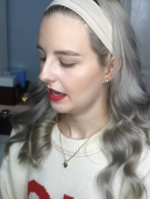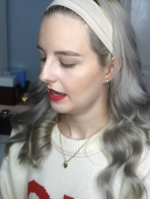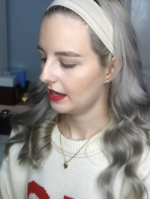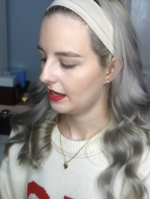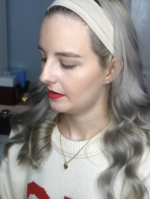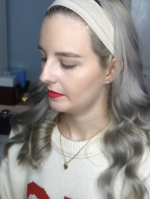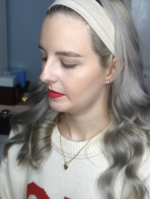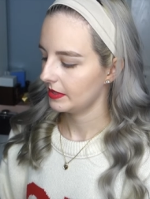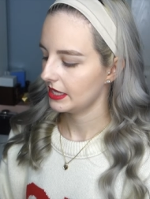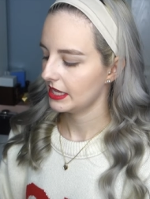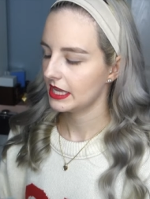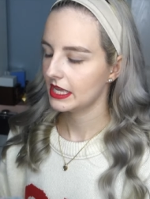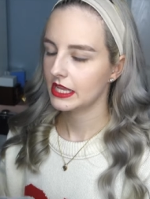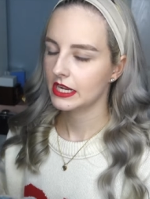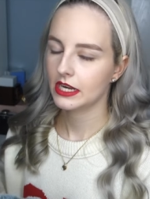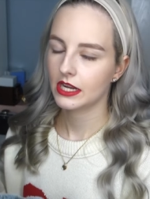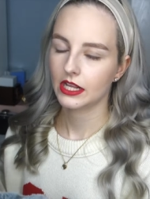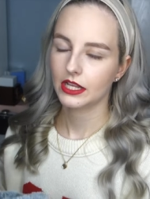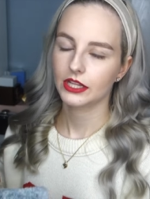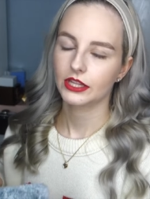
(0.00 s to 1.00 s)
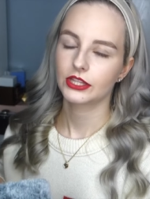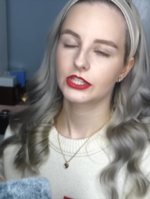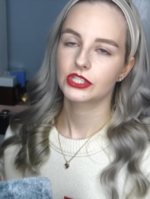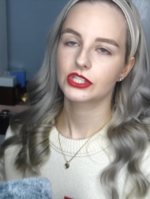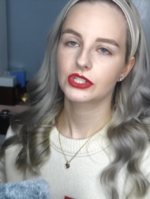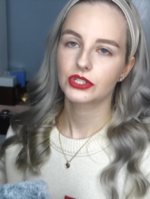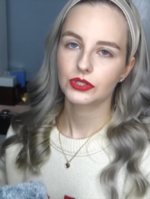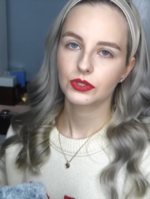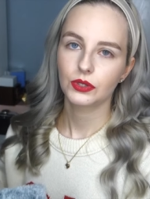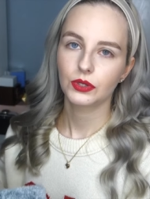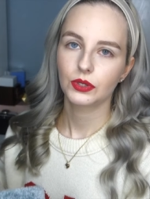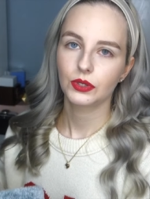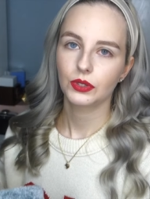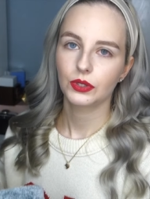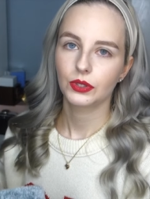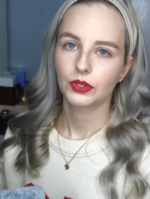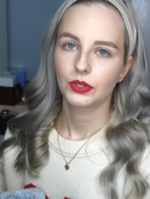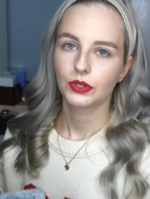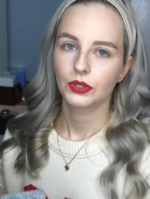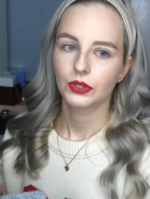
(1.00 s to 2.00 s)
Um, in the
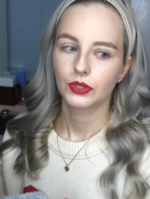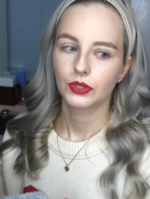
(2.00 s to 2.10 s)
store